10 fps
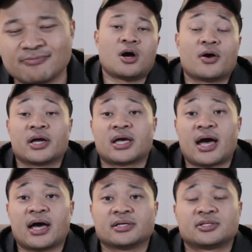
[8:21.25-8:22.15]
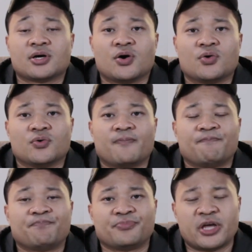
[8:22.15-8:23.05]
All right, guys, so
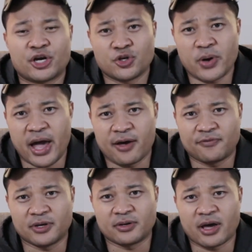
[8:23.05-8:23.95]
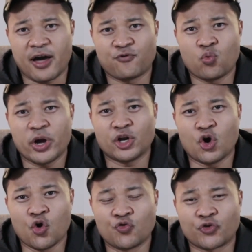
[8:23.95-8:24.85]
there you have it. I've went
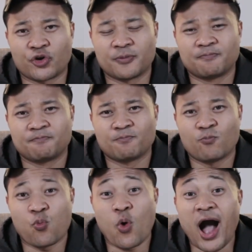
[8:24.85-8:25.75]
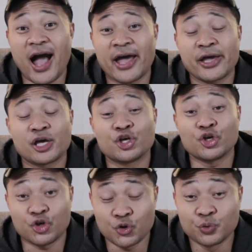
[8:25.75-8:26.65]
over why
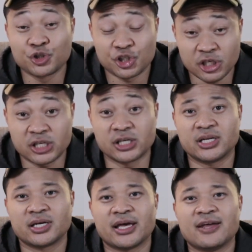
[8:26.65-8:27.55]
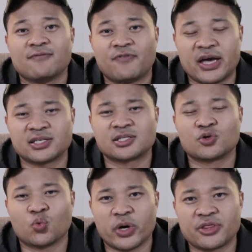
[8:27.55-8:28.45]
you should invest
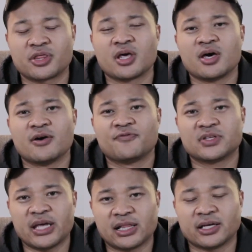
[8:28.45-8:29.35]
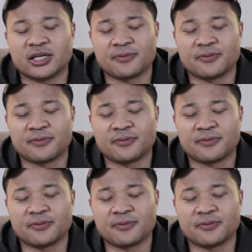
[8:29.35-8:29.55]
with Fidelity.